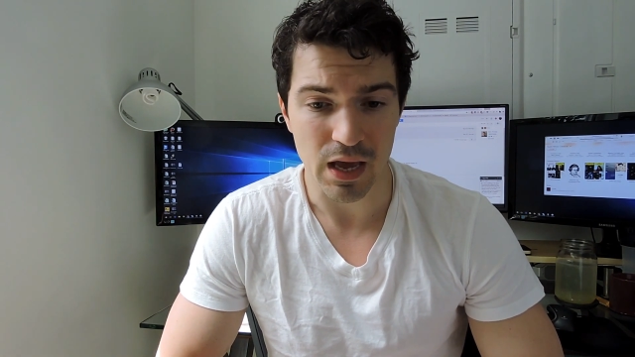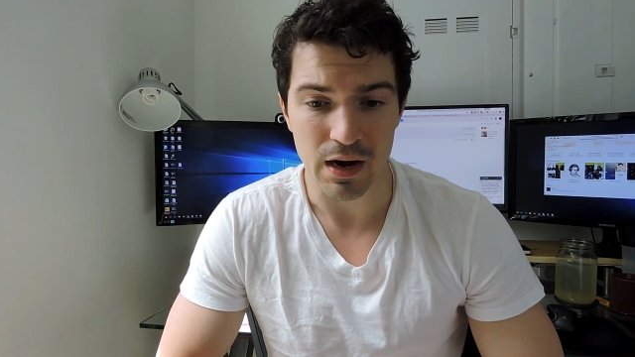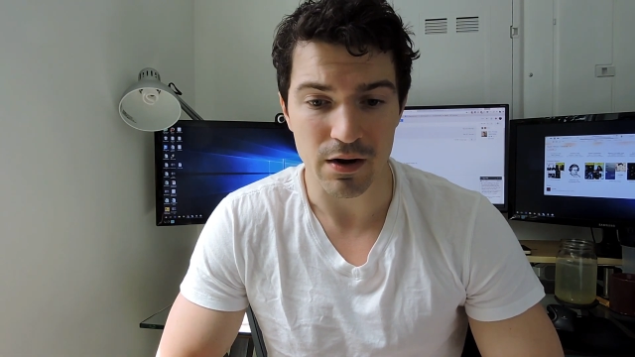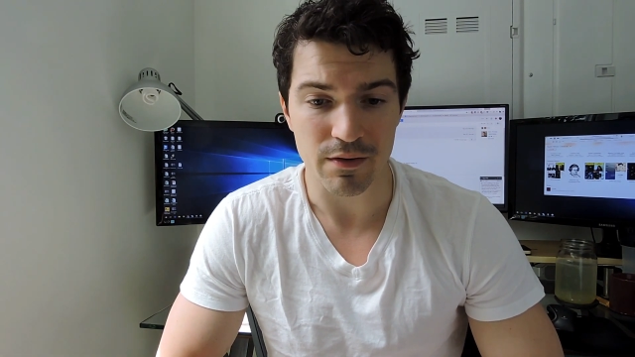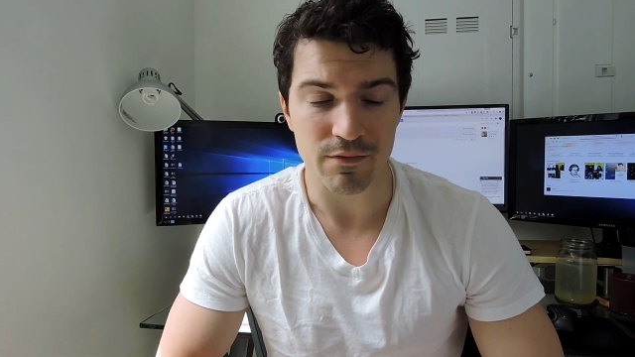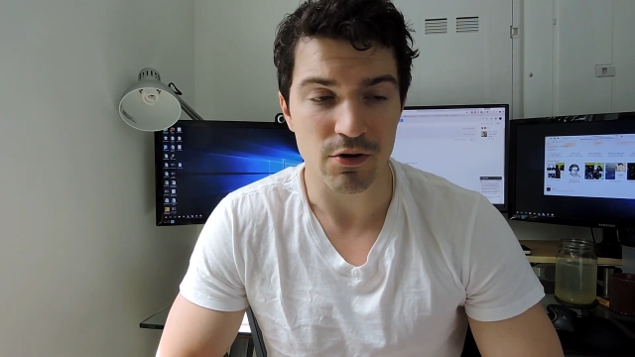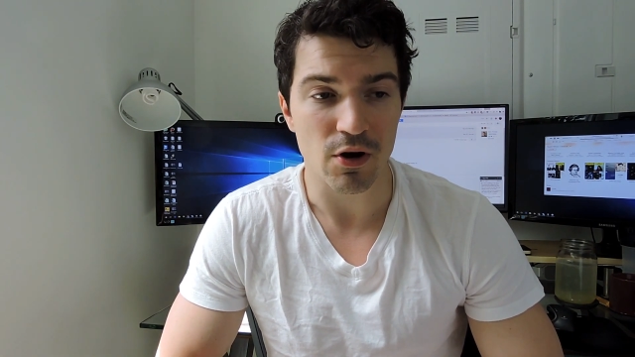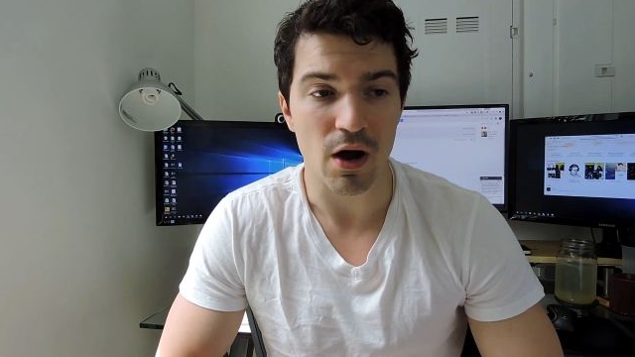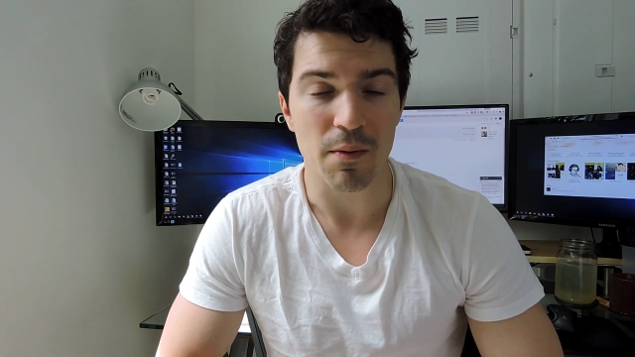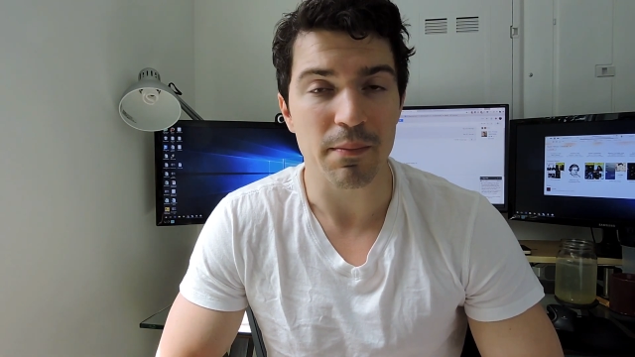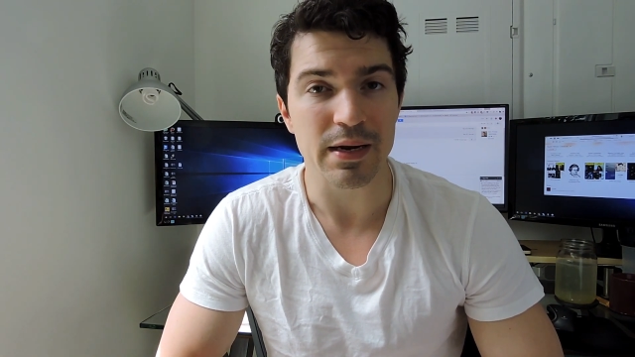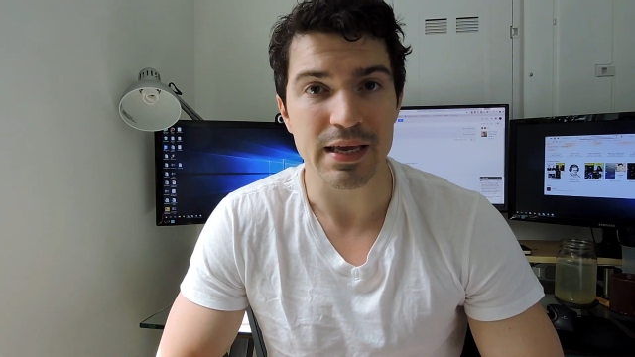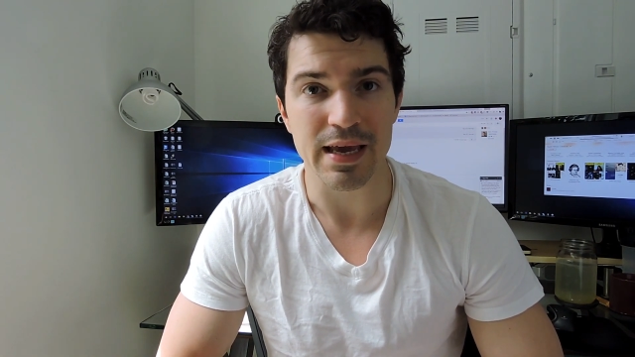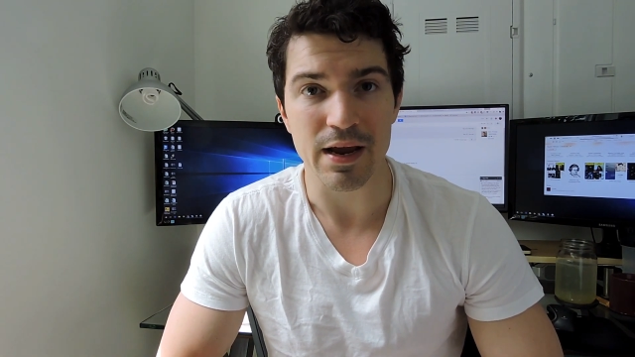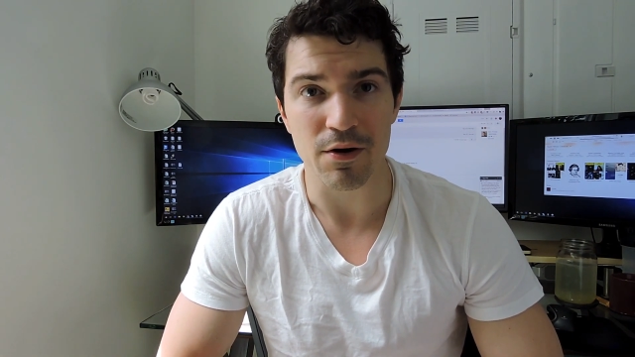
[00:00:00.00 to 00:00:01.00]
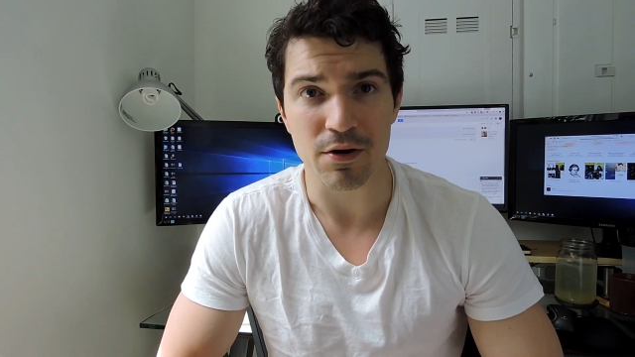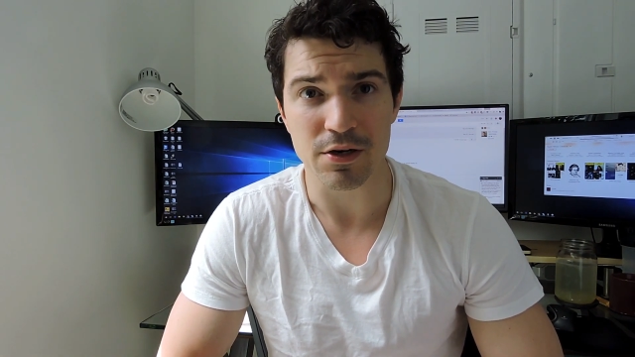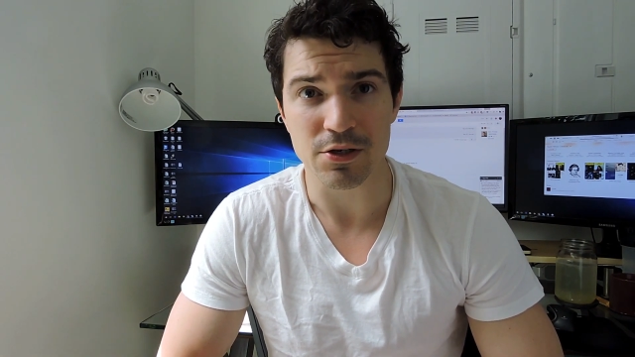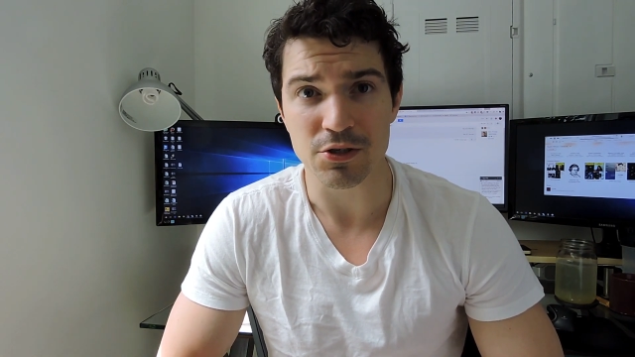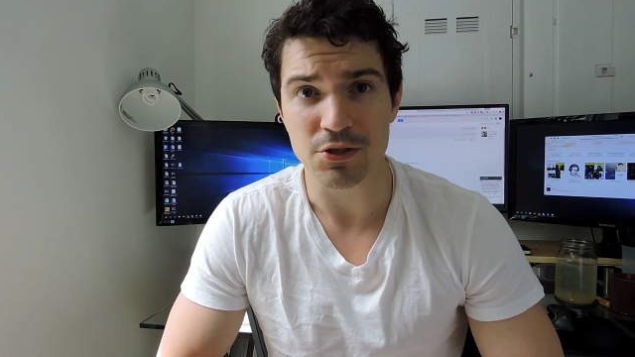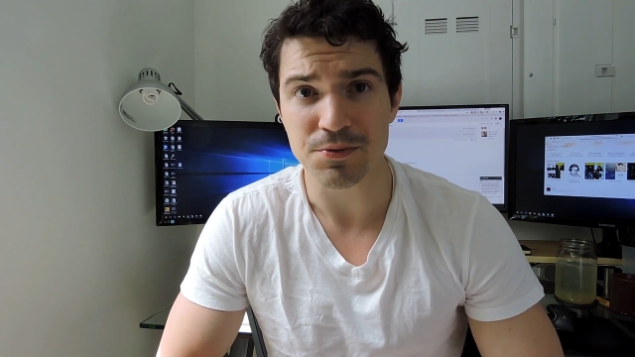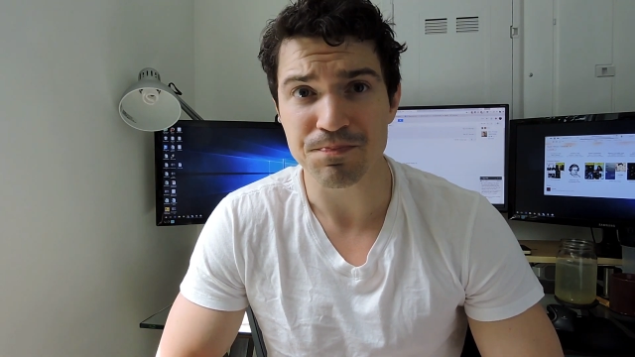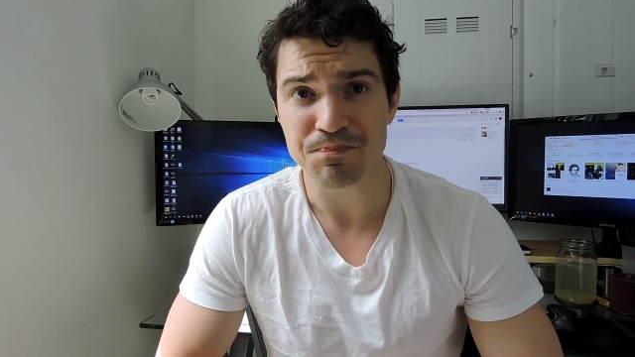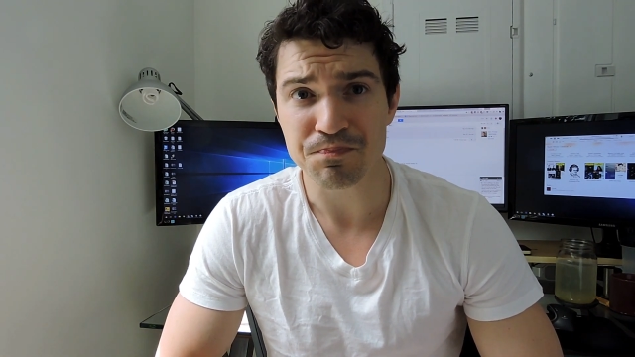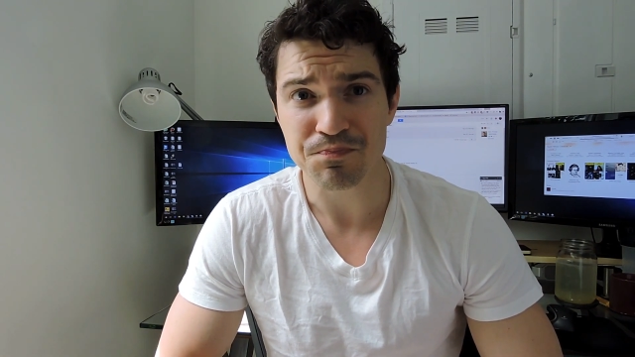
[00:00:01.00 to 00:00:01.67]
I don't even know how many characters.